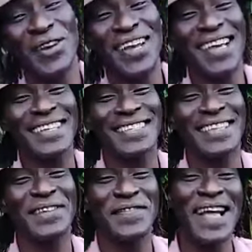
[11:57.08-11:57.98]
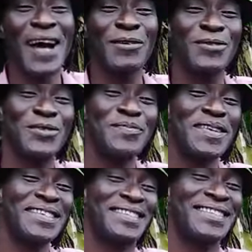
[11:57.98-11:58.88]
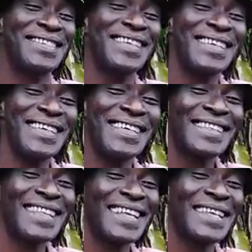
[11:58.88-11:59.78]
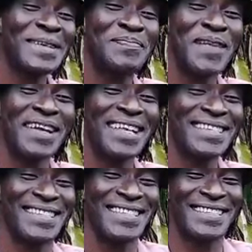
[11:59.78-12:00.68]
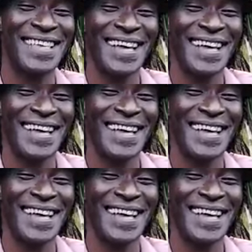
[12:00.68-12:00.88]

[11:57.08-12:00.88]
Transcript: for not lie safe now, housemates, now the pregnancy